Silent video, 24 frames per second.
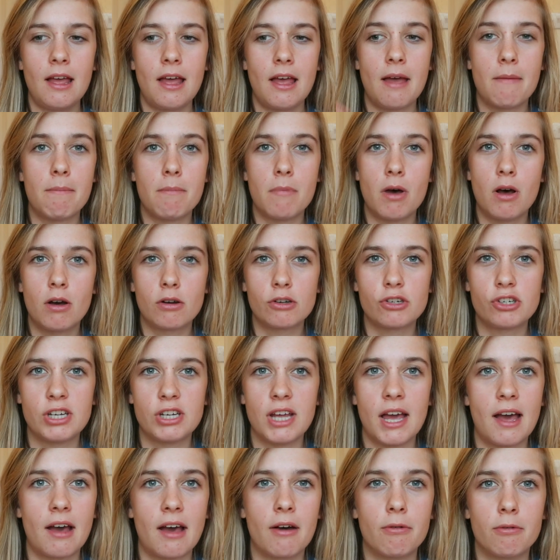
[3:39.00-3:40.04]
and
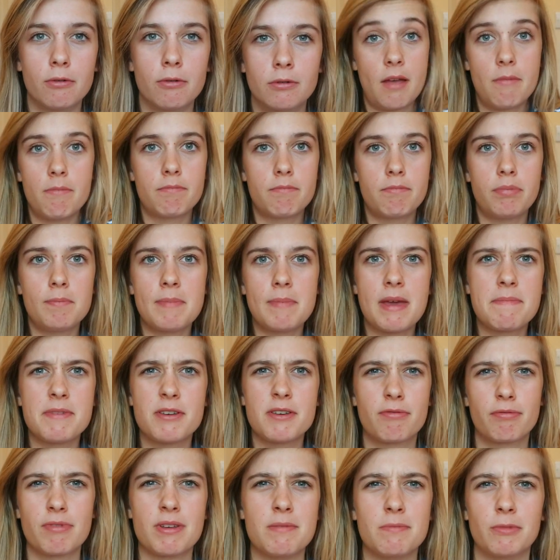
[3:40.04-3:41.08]
Martial, and maybe
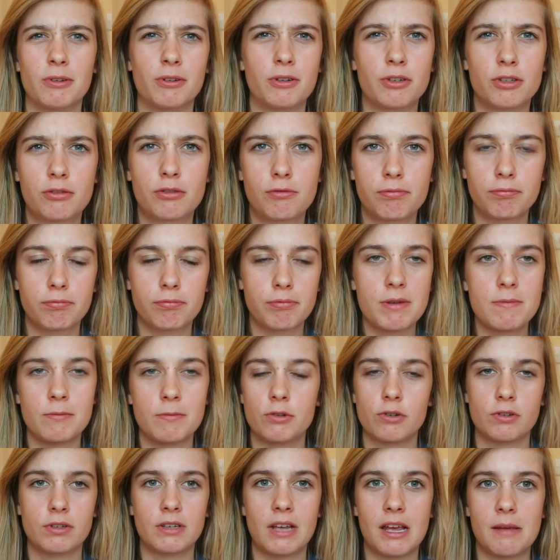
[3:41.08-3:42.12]
Greenwood, because
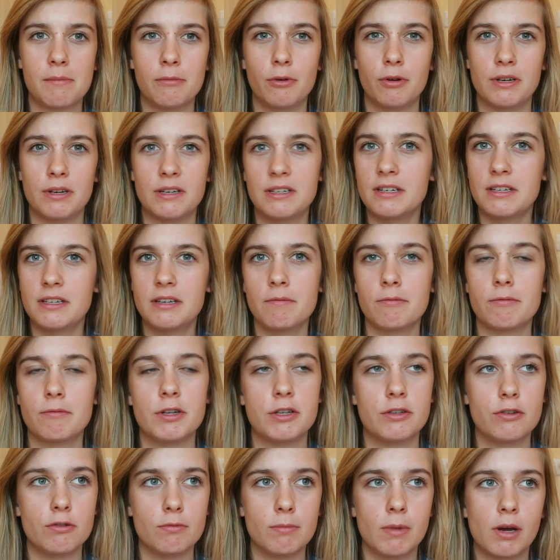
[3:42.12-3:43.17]
Greenwood just came on, he, he didn't
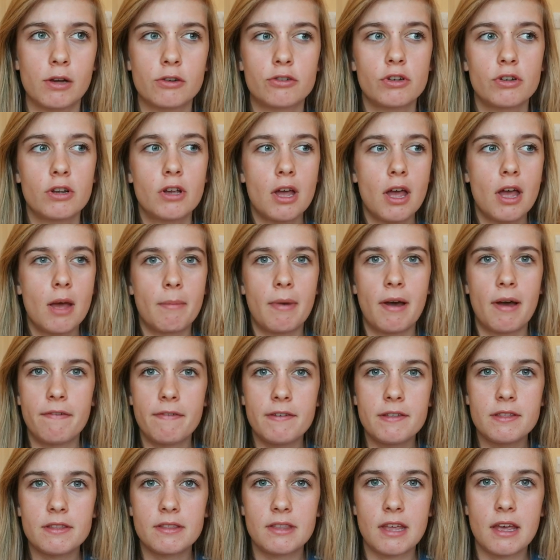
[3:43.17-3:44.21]
really do much, but I
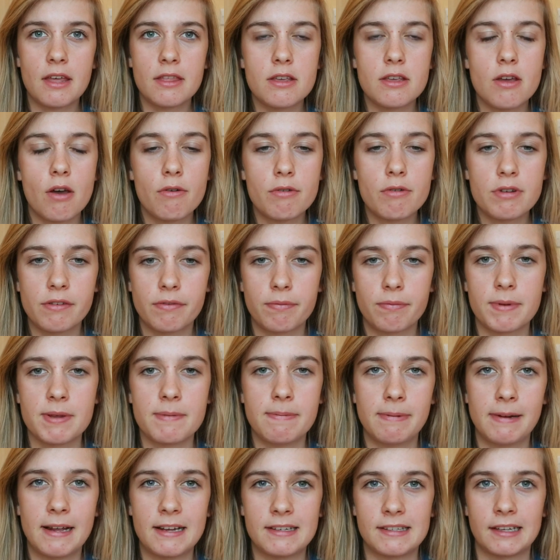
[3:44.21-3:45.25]
think they're the only three
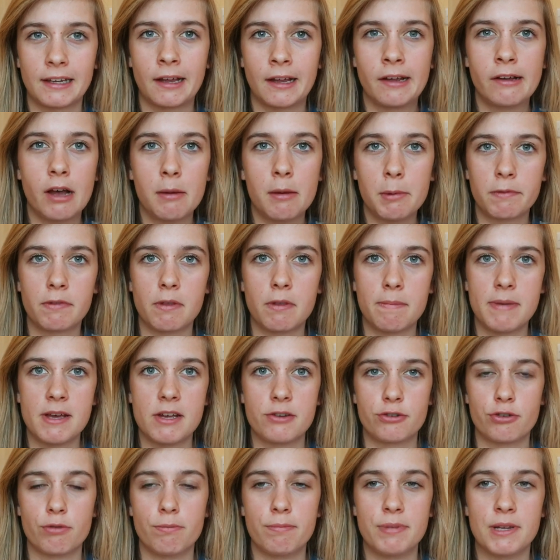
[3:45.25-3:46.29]
players that can come off the
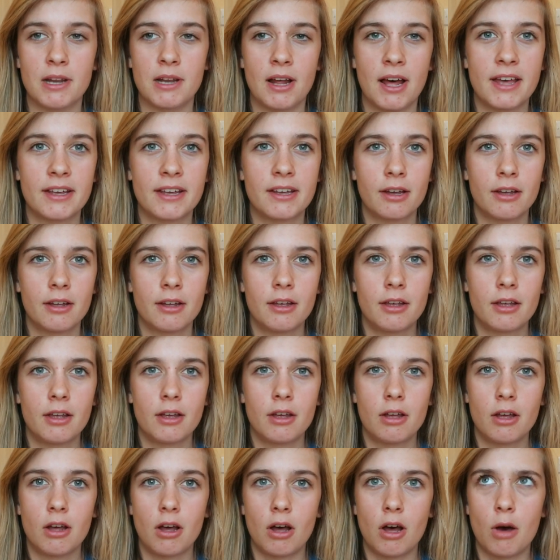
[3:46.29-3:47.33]
pitch and be like,
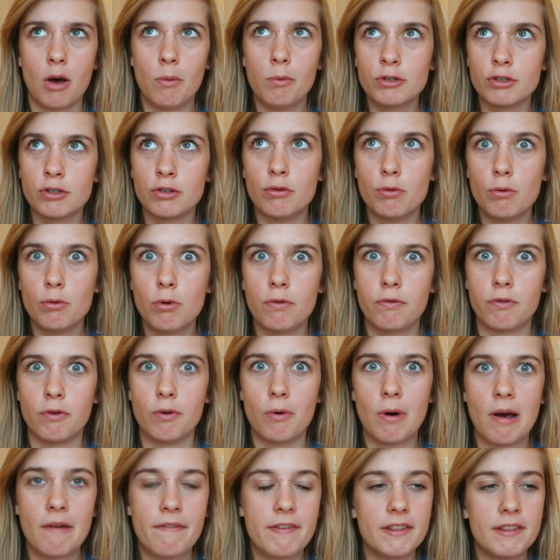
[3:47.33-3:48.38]
I wasn't
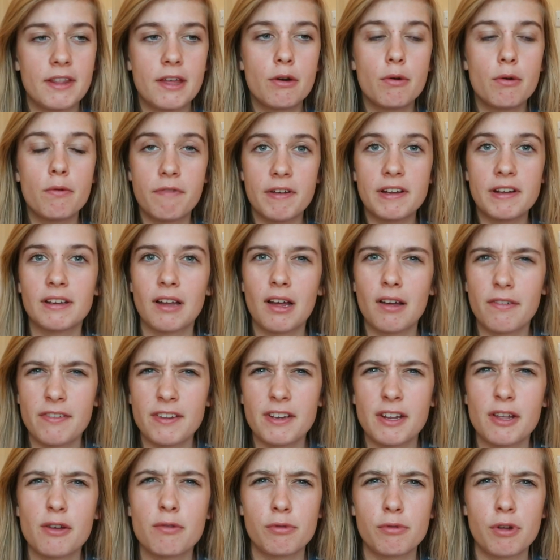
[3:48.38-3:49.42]
awful. I think they all think I
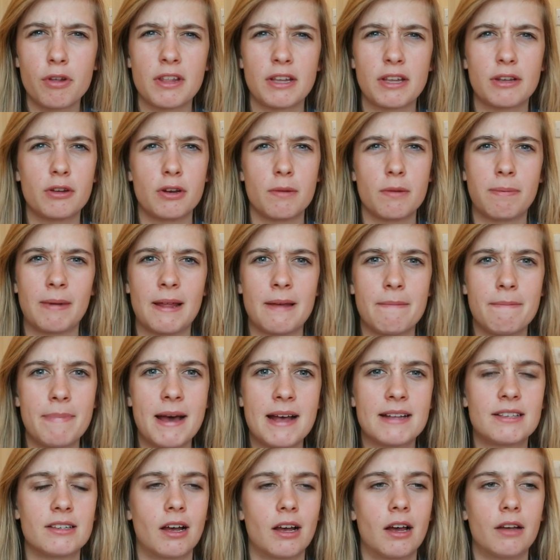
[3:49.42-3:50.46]
think they all know they could have played
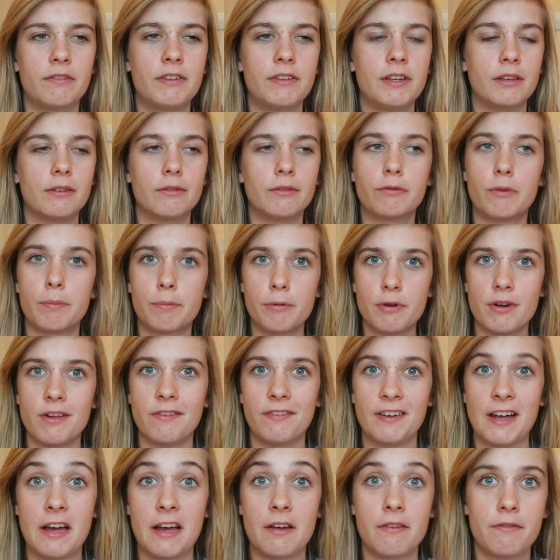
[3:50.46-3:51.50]
better. I think for Bruno
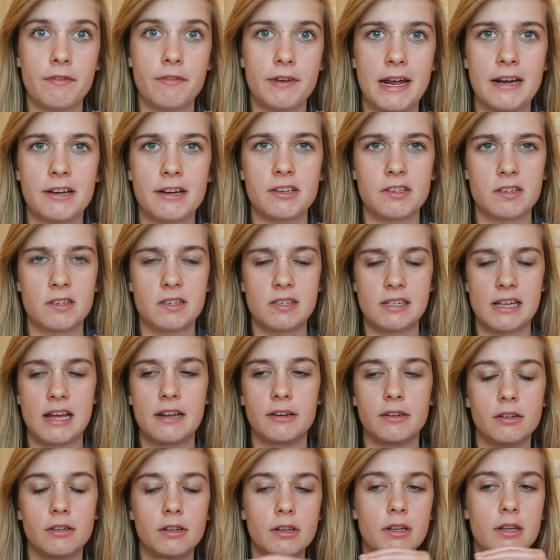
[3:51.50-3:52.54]
Fernandes, the
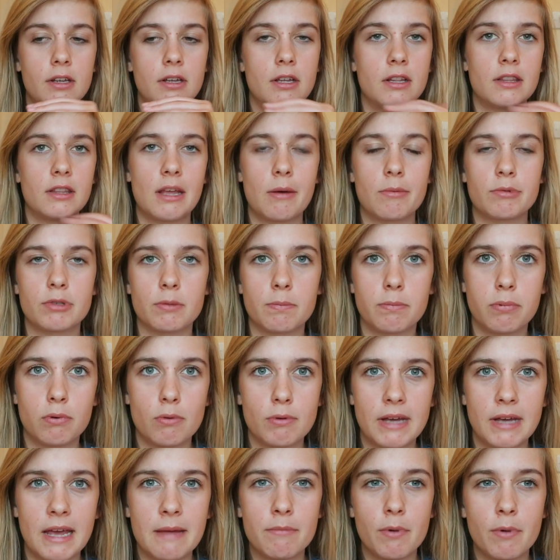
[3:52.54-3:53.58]
standard that was a
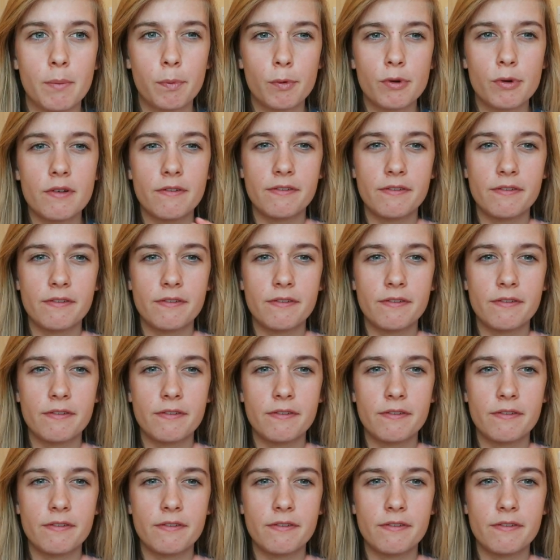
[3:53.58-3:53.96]
poor game. But Bruno